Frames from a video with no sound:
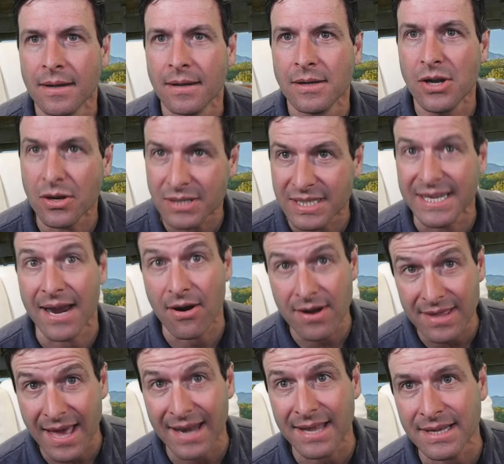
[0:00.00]
You know how
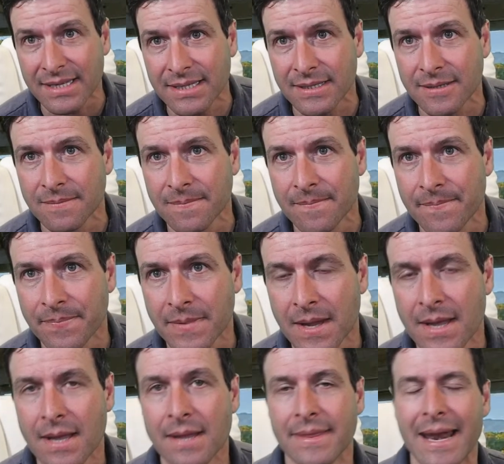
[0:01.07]
scary that is?
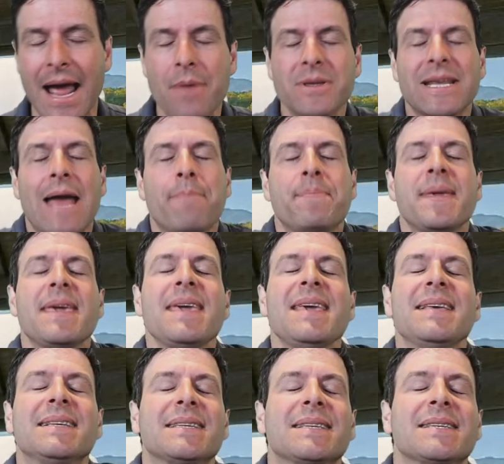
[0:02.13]
That I was at
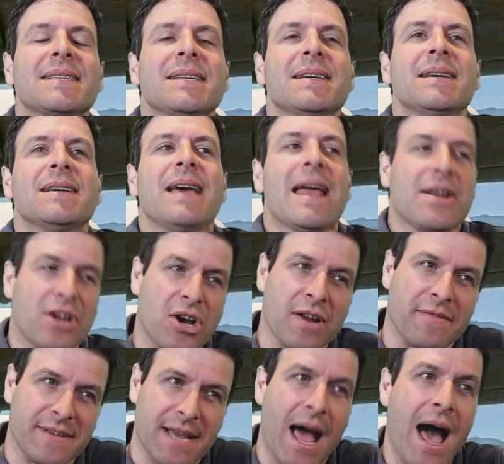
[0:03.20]
peace and could
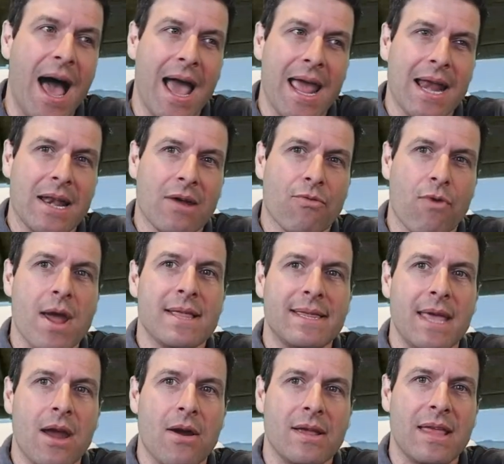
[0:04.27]
have died right
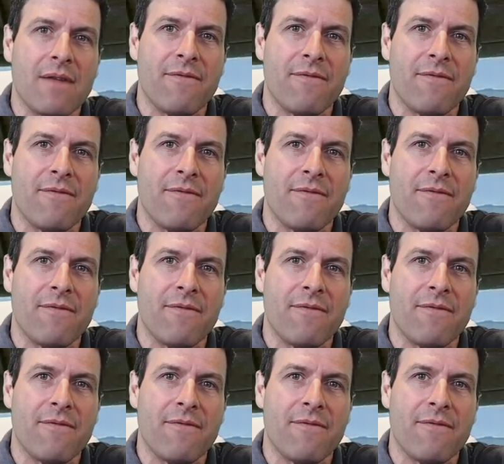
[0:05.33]
there in that